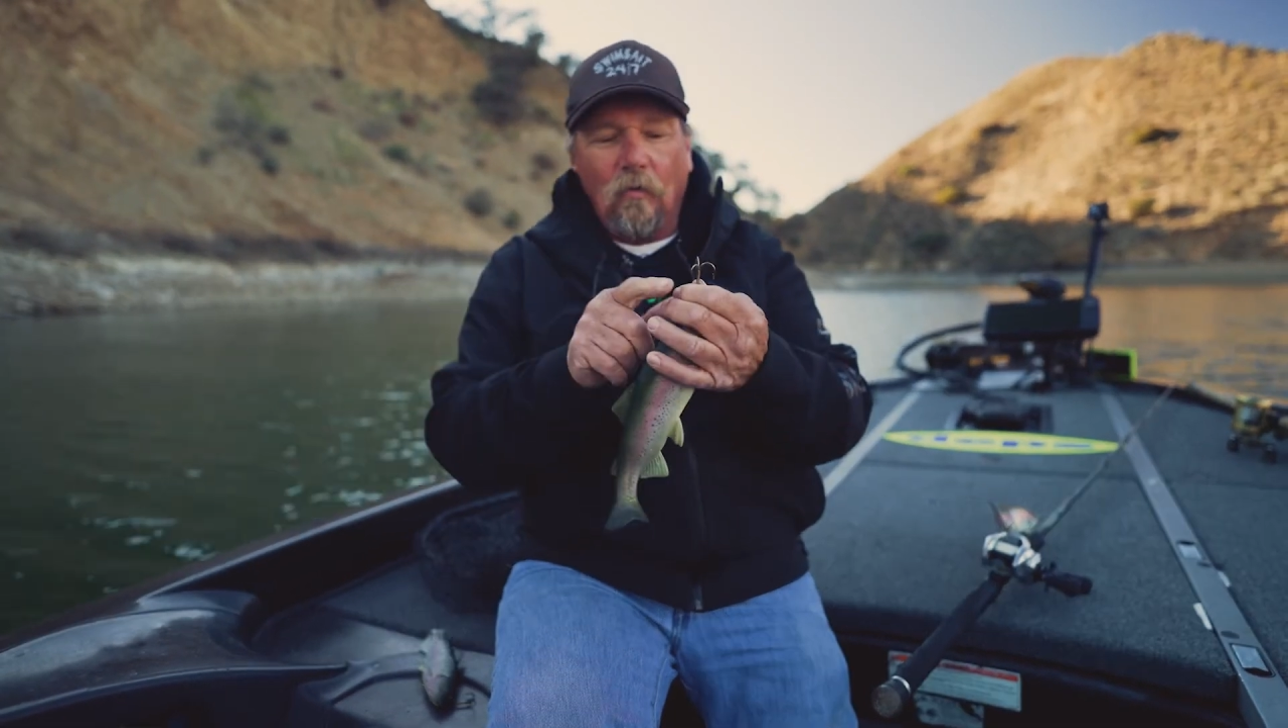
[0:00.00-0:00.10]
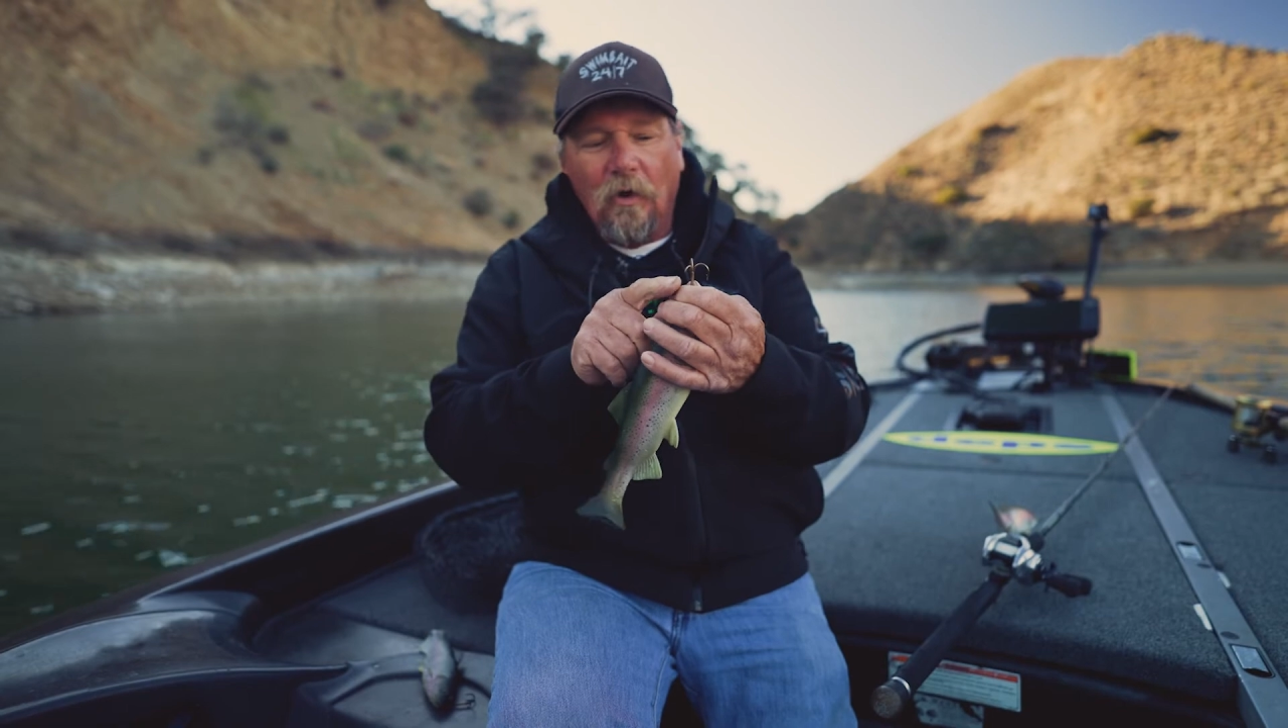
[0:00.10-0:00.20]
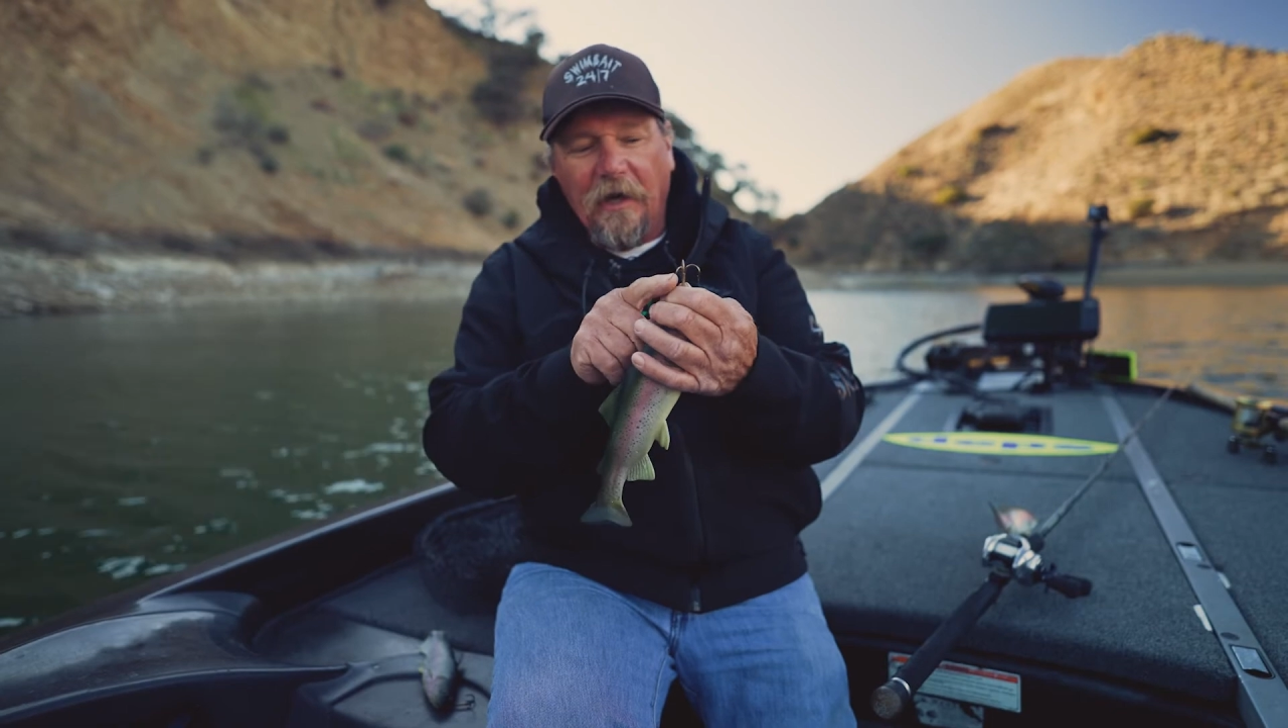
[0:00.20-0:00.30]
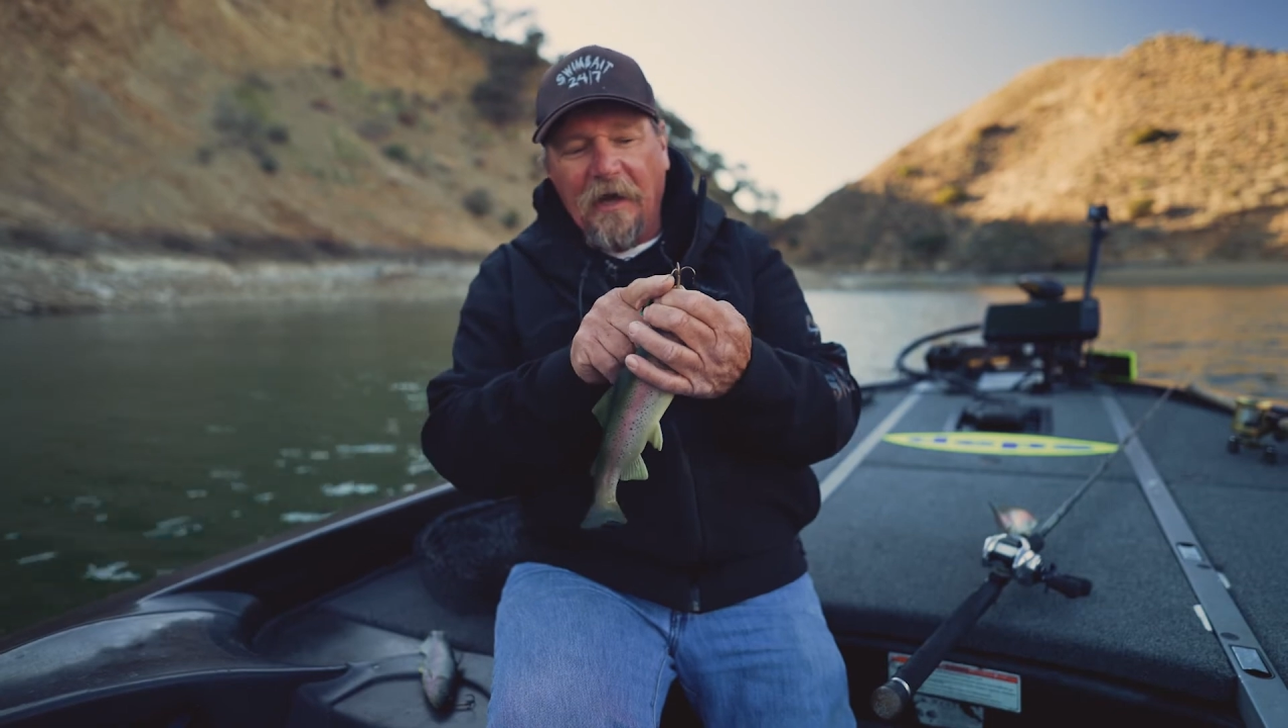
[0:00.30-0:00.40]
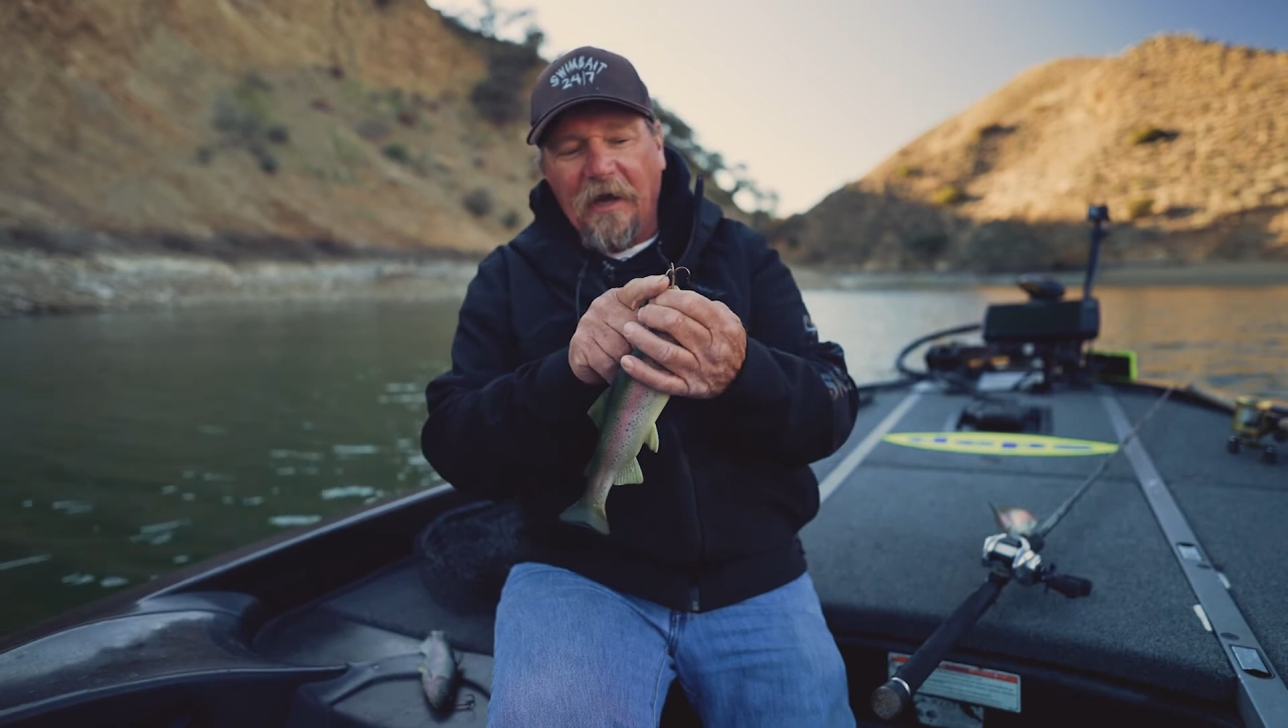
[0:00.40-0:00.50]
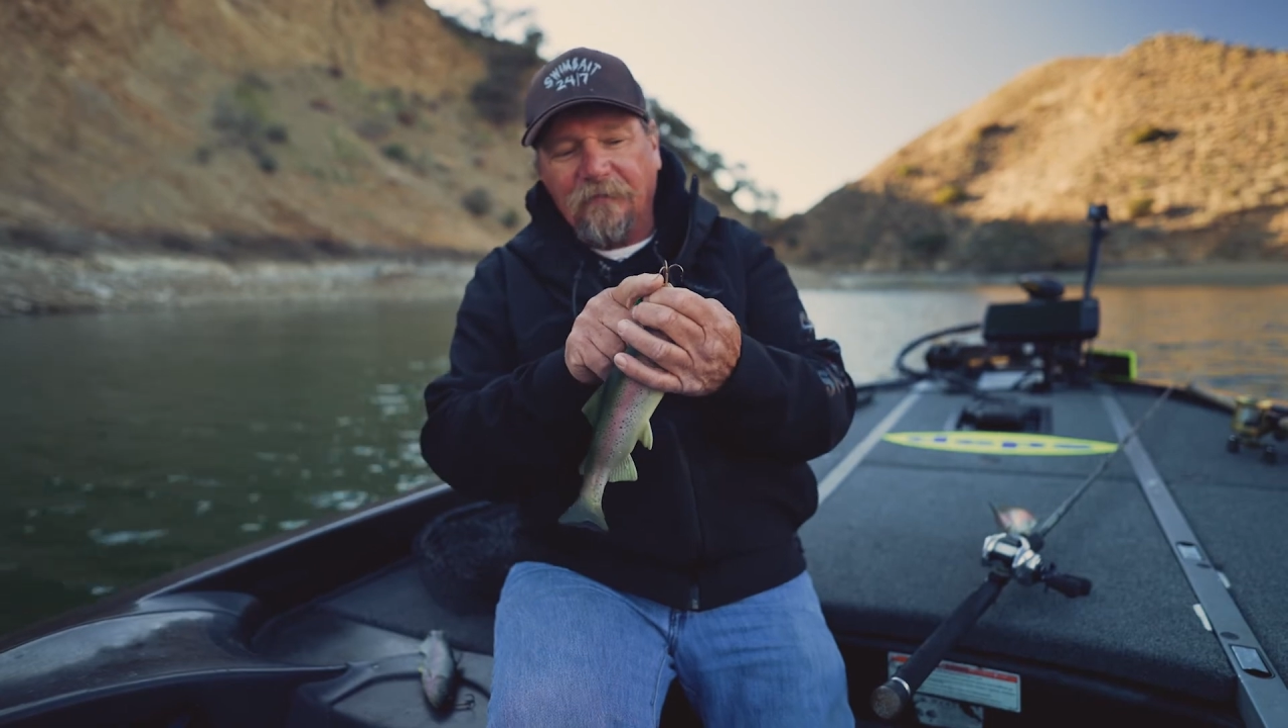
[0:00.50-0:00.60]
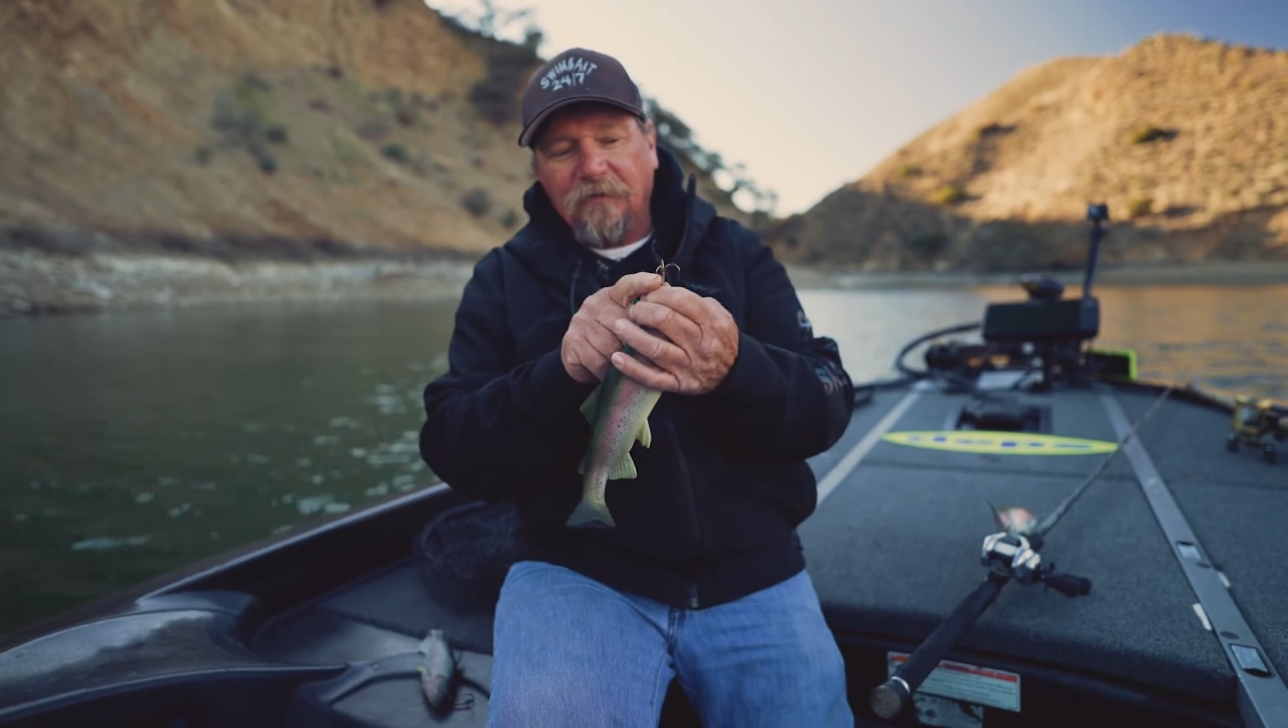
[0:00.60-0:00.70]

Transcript: what I have